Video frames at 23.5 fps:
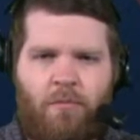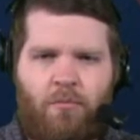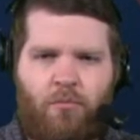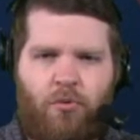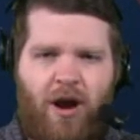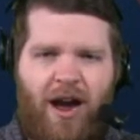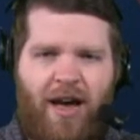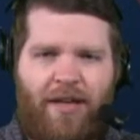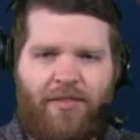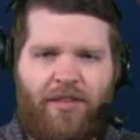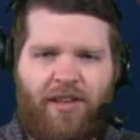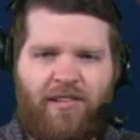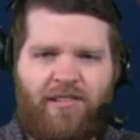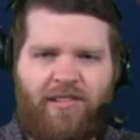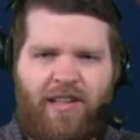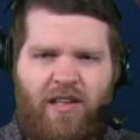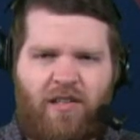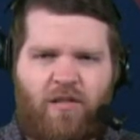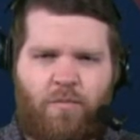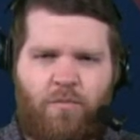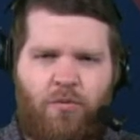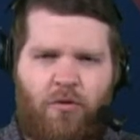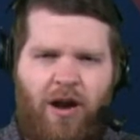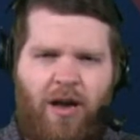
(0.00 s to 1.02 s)
Bradley
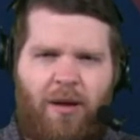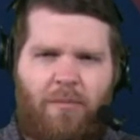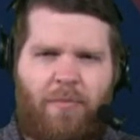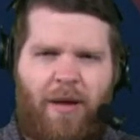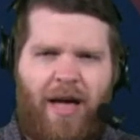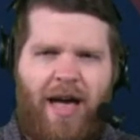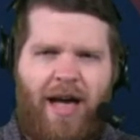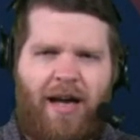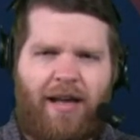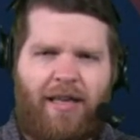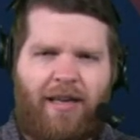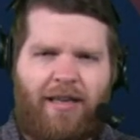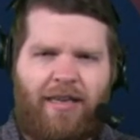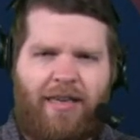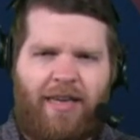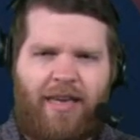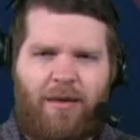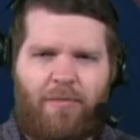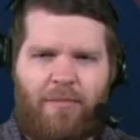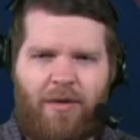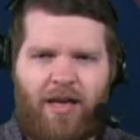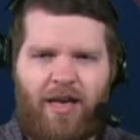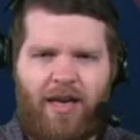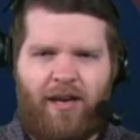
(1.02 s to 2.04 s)
says, bring back
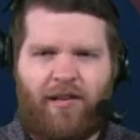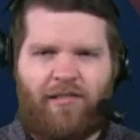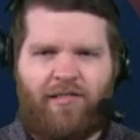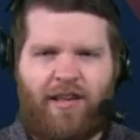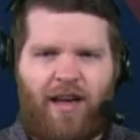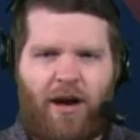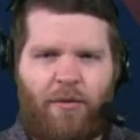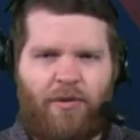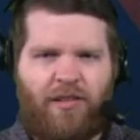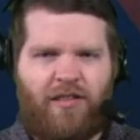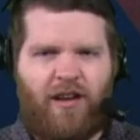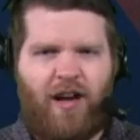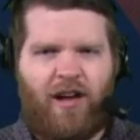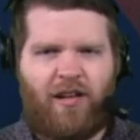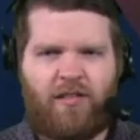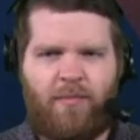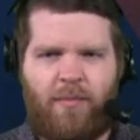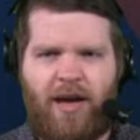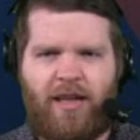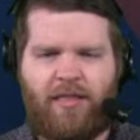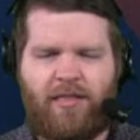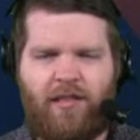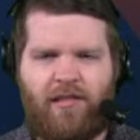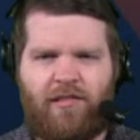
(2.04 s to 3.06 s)
Akeem Hicks. Yeah, we talked
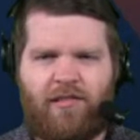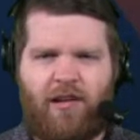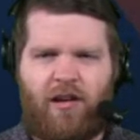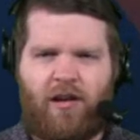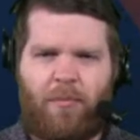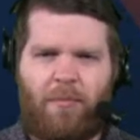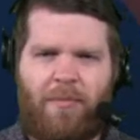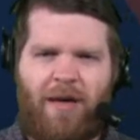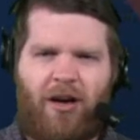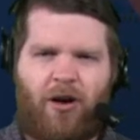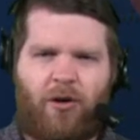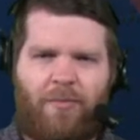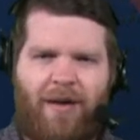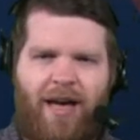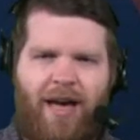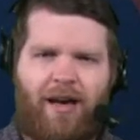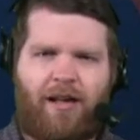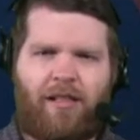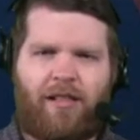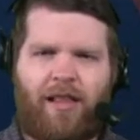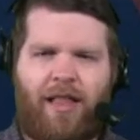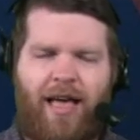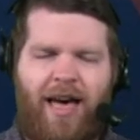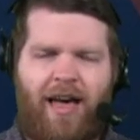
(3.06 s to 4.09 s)
about this on a
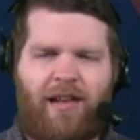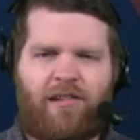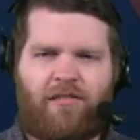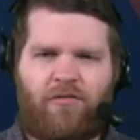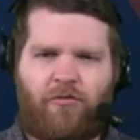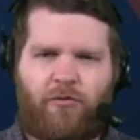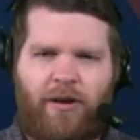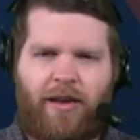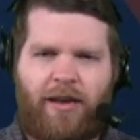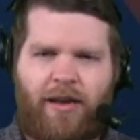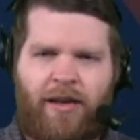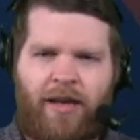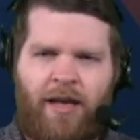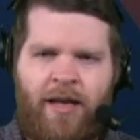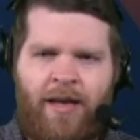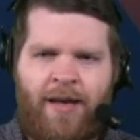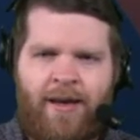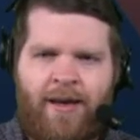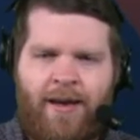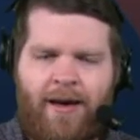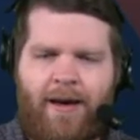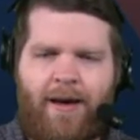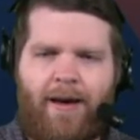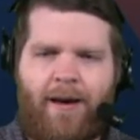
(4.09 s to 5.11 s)
mailbag last week.
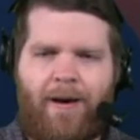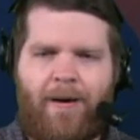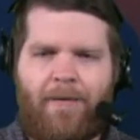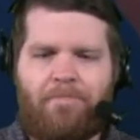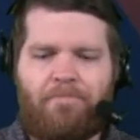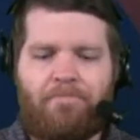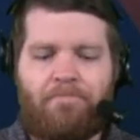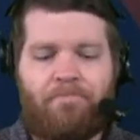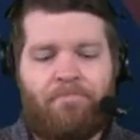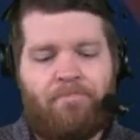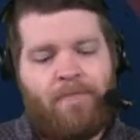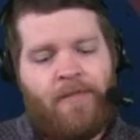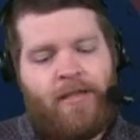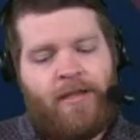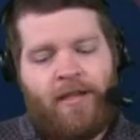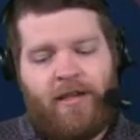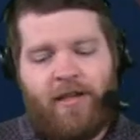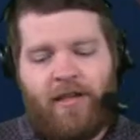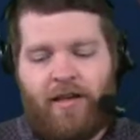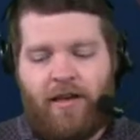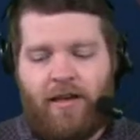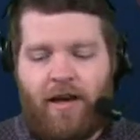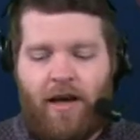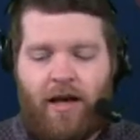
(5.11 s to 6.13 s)

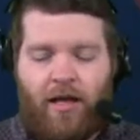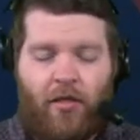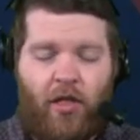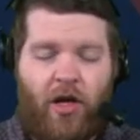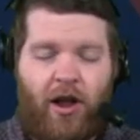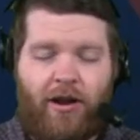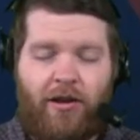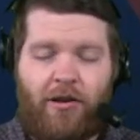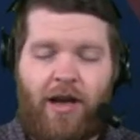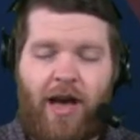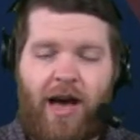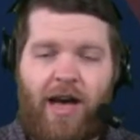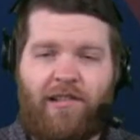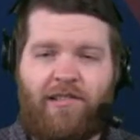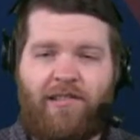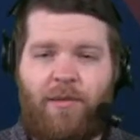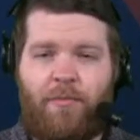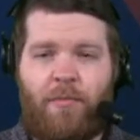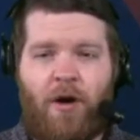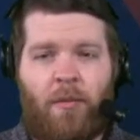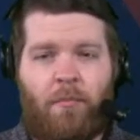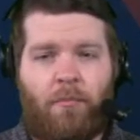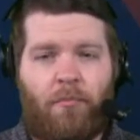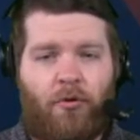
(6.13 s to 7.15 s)
A lot of you guys
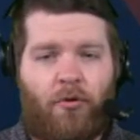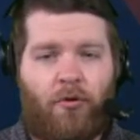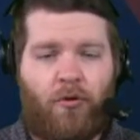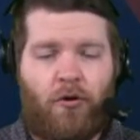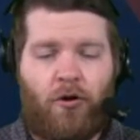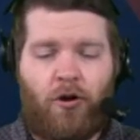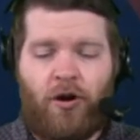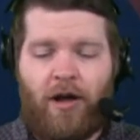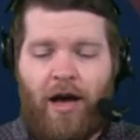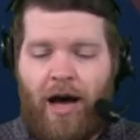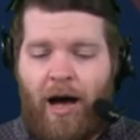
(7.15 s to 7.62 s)
seem on board.